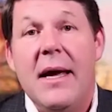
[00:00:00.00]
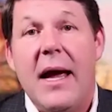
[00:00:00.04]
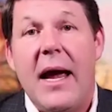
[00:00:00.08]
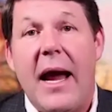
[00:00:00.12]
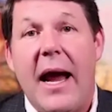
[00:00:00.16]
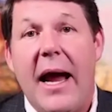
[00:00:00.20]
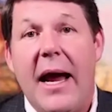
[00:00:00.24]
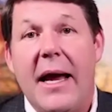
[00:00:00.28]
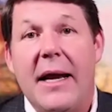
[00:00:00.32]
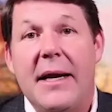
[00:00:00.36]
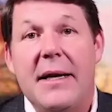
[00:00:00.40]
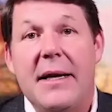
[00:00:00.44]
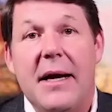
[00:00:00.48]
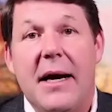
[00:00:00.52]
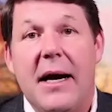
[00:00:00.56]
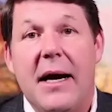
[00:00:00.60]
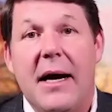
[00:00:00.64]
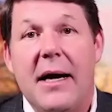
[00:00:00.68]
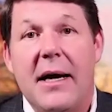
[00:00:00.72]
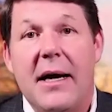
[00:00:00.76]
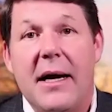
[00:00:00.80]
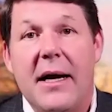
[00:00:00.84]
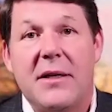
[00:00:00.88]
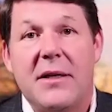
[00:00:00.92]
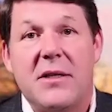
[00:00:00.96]
And
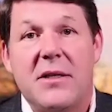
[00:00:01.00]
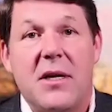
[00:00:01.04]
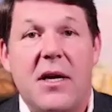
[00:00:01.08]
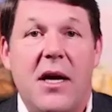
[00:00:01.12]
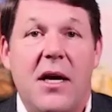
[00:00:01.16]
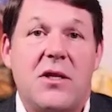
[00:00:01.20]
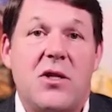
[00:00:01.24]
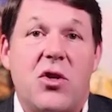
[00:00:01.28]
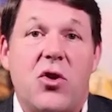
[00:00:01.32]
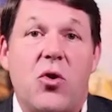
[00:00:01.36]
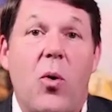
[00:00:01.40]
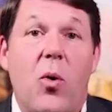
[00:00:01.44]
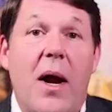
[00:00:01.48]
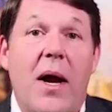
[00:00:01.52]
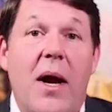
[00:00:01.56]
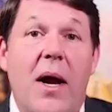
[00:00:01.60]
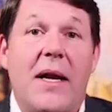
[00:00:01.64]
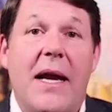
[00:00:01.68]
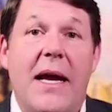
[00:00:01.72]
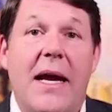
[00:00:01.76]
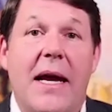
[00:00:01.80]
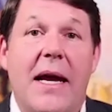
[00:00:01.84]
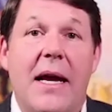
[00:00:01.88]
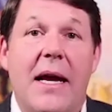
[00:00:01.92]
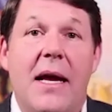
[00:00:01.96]
it's
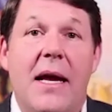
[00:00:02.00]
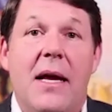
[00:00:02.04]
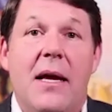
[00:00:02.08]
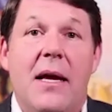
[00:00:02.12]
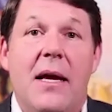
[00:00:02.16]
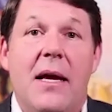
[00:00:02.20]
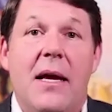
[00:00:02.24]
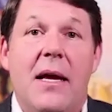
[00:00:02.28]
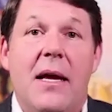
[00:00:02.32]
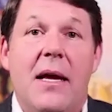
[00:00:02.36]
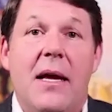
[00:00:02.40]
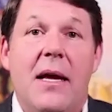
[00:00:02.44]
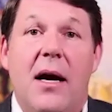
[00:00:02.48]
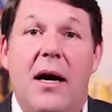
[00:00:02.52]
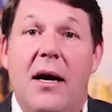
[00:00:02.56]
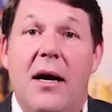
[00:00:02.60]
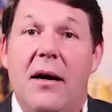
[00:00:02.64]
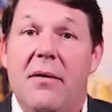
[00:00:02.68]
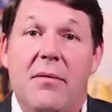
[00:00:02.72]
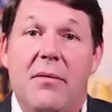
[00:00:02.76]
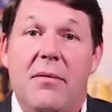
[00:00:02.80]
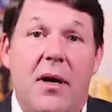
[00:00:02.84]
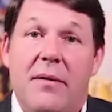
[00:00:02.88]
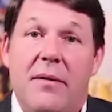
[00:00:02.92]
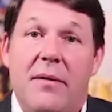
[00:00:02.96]
threatening
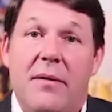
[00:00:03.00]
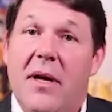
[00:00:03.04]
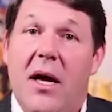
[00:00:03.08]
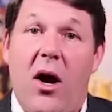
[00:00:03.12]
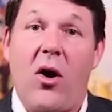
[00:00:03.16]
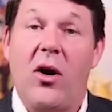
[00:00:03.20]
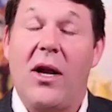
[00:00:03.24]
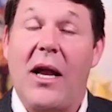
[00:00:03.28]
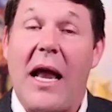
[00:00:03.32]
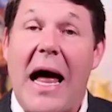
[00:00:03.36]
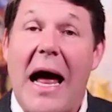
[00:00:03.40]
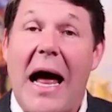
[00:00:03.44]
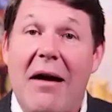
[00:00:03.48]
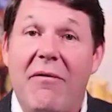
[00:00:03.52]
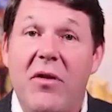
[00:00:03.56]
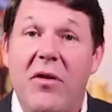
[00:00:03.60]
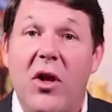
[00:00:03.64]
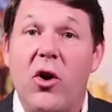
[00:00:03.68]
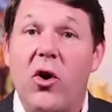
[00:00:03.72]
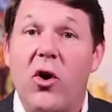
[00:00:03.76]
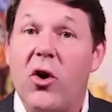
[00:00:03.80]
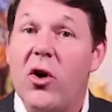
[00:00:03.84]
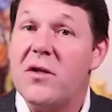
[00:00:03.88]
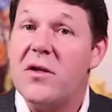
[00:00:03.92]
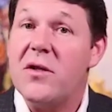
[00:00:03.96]
our
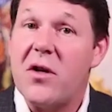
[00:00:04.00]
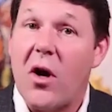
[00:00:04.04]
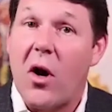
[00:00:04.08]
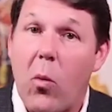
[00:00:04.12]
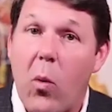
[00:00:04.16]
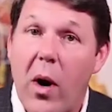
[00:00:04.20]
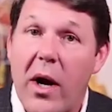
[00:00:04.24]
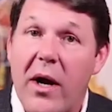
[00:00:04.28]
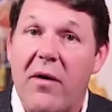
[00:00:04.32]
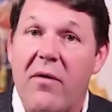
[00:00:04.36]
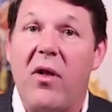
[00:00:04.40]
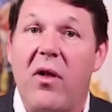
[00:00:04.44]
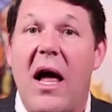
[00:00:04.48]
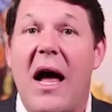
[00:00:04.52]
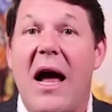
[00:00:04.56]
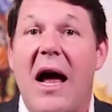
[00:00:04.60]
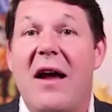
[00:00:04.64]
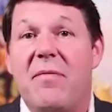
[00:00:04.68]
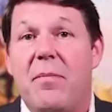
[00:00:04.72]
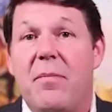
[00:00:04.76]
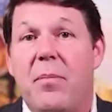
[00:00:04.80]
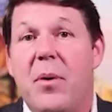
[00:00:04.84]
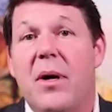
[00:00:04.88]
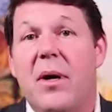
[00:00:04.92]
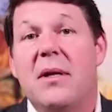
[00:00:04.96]
livelihoods, our way of
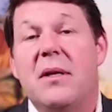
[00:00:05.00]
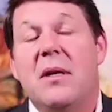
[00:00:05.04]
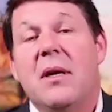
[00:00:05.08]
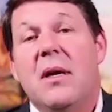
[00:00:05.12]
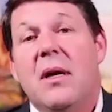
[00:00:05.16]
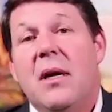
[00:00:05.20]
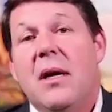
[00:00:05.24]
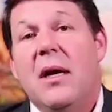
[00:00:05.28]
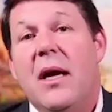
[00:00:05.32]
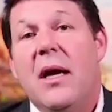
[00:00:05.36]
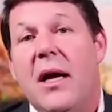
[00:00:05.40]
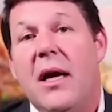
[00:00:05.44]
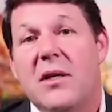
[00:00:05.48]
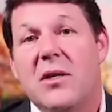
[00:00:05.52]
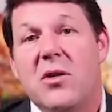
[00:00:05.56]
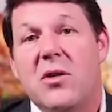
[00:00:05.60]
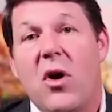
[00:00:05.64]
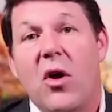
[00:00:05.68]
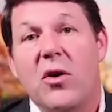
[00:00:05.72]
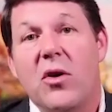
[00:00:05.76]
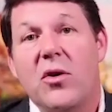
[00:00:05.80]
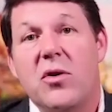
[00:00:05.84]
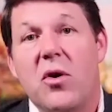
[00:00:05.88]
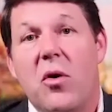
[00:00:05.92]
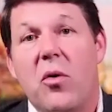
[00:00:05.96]
life, but it's
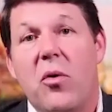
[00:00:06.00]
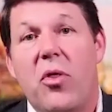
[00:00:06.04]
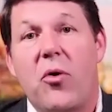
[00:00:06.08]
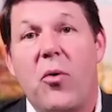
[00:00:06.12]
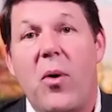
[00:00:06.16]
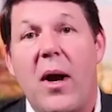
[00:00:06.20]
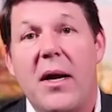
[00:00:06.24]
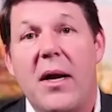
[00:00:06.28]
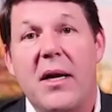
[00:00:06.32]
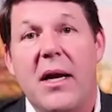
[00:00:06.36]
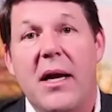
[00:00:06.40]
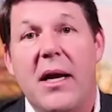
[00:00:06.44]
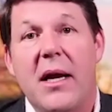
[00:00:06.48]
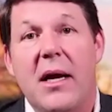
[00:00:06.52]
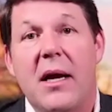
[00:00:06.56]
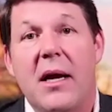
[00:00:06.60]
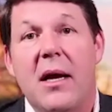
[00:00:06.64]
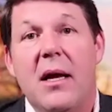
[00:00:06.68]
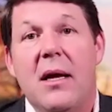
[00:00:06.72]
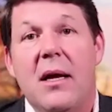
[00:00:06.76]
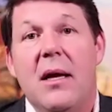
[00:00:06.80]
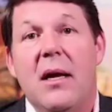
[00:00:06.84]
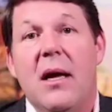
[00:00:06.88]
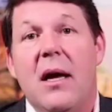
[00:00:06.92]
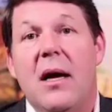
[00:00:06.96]
also
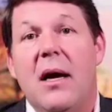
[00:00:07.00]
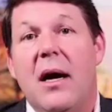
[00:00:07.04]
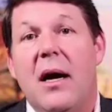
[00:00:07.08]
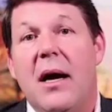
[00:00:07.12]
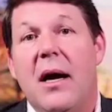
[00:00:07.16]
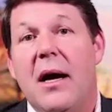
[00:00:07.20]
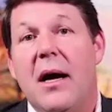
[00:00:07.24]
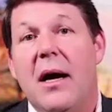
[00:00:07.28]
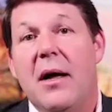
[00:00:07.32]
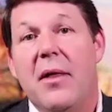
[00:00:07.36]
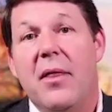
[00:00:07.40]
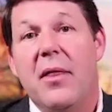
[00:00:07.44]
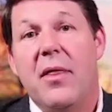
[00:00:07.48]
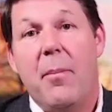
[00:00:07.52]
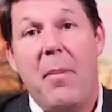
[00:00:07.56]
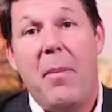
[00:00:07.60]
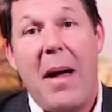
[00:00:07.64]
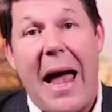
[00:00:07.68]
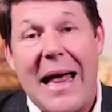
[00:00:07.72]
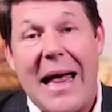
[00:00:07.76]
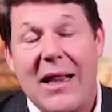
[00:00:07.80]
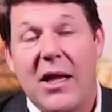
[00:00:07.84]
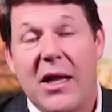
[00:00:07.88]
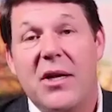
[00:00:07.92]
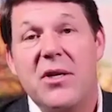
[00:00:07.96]
threatening the
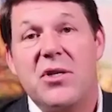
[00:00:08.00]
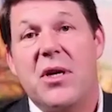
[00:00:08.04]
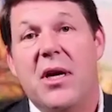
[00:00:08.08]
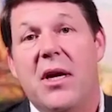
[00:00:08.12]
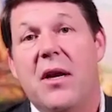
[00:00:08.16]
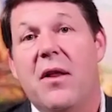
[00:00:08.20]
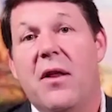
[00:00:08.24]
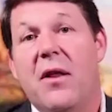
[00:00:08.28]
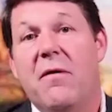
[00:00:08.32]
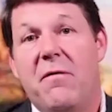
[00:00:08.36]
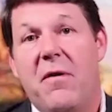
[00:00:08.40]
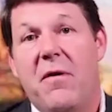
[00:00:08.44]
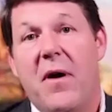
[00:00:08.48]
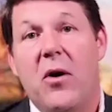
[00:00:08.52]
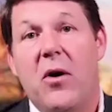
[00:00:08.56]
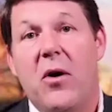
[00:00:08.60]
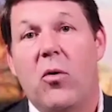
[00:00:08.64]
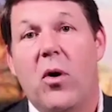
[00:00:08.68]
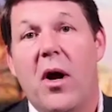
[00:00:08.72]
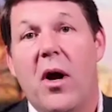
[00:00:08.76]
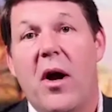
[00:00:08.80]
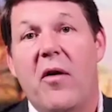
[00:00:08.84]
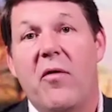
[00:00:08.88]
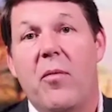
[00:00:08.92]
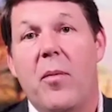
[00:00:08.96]
balance sheet of the federal
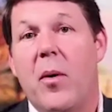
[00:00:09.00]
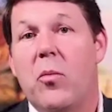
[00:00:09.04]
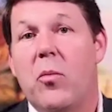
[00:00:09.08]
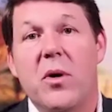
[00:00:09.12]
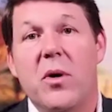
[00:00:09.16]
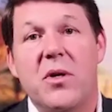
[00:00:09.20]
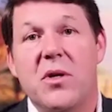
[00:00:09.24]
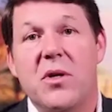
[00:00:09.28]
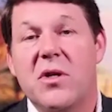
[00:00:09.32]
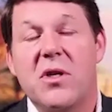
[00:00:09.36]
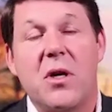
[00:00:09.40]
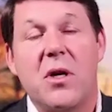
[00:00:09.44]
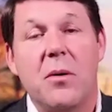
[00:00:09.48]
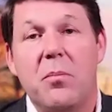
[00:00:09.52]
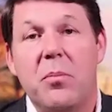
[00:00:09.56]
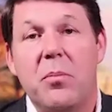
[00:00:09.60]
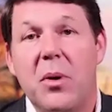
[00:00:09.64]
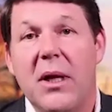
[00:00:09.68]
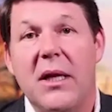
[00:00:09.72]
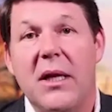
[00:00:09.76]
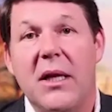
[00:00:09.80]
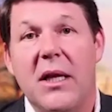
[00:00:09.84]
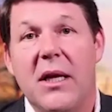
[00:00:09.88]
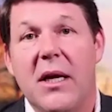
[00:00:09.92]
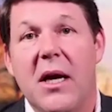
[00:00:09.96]
government, which is
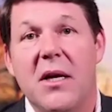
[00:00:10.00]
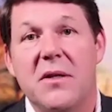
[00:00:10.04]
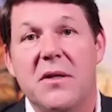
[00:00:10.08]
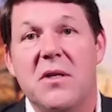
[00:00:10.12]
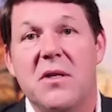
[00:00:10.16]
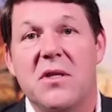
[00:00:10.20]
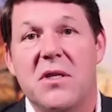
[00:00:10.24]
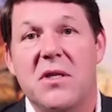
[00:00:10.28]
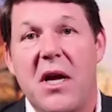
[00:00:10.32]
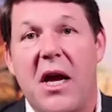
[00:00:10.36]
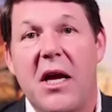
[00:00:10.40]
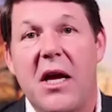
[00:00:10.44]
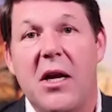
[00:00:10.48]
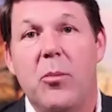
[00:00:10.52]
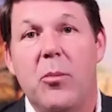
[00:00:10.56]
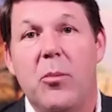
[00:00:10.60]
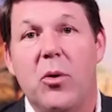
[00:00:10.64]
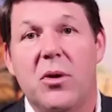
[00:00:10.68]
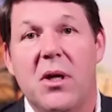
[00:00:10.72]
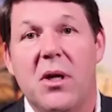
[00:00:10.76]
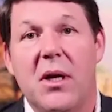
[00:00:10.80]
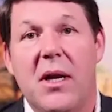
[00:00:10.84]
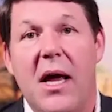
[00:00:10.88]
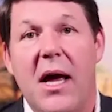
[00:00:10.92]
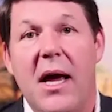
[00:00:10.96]
completely unsustainable
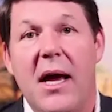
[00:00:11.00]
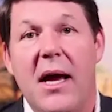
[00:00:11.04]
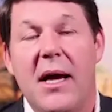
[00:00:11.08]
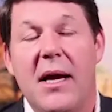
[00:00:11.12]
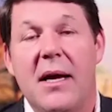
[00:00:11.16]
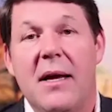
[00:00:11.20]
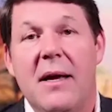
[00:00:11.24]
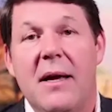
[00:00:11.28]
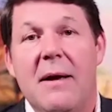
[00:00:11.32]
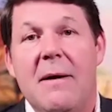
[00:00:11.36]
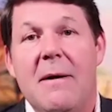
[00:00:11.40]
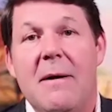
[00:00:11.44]
today.